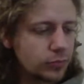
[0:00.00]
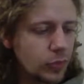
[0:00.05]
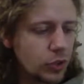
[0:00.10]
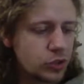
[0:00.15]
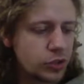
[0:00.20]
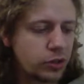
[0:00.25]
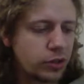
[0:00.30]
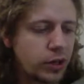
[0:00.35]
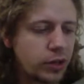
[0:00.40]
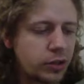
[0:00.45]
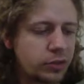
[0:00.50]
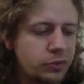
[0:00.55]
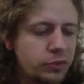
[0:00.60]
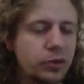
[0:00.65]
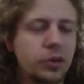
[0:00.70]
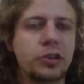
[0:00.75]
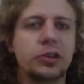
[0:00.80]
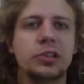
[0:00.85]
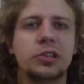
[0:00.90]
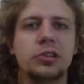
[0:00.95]
So I look
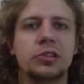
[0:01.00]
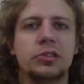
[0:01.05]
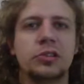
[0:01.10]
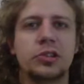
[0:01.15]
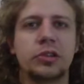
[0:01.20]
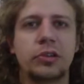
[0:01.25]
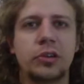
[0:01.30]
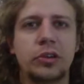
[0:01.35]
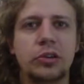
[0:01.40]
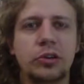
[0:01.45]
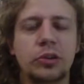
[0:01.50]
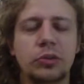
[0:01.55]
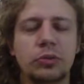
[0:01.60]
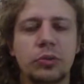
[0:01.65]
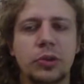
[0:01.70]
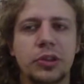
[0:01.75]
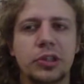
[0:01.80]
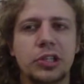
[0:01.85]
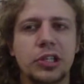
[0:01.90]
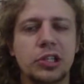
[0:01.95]
forward to showing you
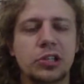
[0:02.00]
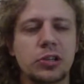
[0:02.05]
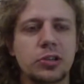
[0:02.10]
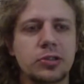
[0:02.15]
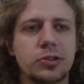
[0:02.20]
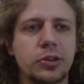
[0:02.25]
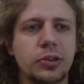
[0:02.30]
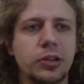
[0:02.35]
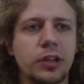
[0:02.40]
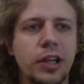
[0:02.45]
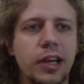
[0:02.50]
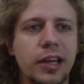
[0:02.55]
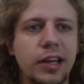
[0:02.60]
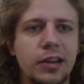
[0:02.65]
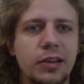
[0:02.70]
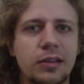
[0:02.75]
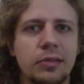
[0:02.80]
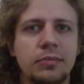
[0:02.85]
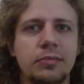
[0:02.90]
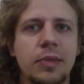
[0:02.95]
what the t-shirts look like
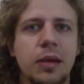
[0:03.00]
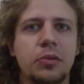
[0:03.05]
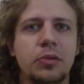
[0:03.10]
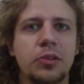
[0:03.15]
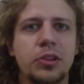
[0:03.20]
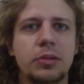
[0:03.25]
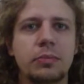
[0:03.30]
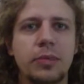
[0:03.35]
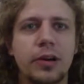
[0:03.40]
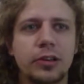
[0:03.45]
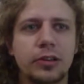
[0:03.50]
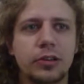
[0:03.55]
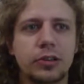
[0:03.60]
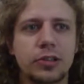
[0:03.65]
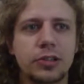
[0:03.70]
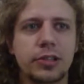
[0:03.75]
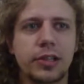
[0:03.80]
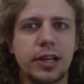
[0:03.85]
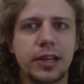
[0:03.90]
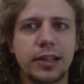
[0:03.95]
and maybe what the mug
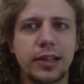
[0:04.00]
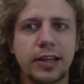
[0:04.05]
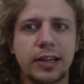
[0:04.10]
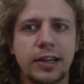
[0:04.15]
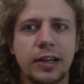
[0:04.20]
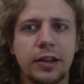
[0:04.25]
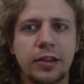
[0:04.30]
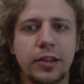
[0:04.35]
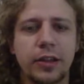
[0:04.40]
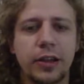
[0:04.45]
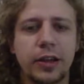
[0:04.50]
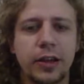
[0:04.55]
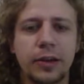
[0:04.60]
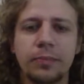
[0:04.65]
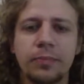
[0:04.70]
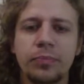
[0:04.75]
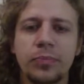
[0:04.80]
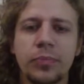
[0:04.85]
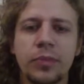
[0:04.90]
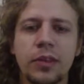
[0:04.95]
looks like, that kind of thing.
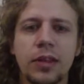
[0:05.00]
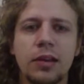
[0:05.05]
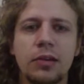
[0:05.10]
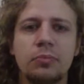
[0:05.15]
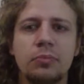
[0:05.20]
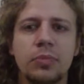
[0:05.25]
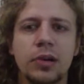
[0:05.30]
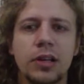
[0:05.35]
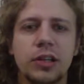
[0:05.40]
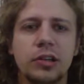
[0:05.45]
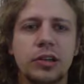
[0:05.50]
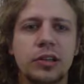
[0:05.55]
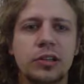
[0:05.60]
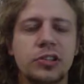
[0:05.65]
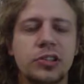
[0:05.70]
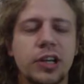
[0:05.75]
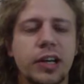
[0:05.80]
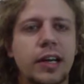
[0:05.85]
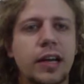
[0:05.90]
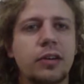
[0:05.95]
But you can
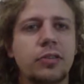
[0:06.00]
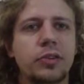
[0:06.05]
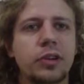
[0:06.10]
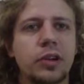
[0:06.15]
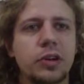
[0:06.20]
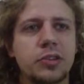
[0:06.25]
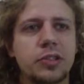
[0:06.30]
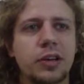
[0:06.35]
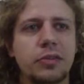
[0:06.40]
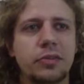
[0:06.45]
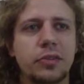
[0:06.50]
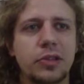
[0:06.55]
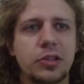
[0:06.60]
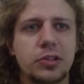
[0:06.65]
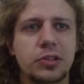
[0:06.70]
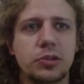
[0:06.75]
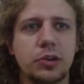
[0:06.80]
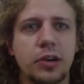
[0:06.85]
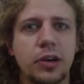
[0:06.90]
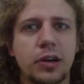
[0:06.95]
check it out for yourself in the
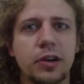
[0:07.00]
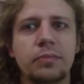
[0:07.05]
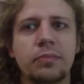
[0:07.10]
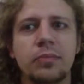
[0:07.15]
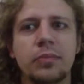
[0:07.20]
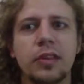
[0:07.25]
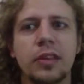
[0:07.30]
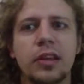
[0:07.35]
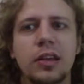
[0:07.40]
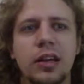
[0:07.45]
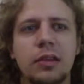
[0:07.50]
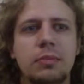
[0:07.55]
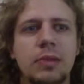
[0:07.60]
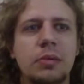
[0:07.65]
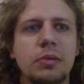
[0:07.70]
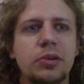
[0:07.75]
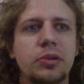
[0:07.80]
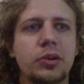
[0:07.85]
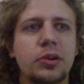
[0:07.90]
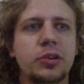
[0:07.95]
store and
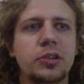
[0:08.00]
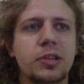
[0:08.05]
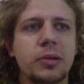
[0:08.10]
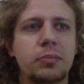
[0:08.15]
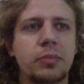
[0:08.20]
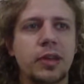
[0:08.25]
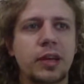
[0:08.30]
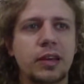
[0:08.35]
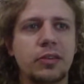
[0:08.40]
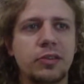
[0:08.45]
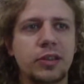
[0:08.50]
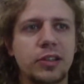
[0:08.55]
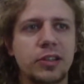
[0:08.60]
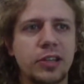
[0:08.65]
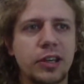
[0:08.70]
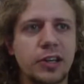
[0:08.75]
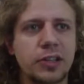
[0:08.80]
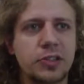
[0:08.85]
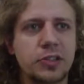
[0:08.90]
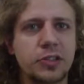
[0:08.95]
maybe order something if it
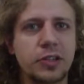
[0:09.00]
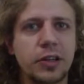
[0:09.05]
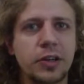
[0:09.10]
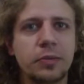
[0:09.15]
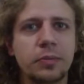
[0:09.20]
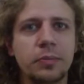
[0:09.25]
entices you.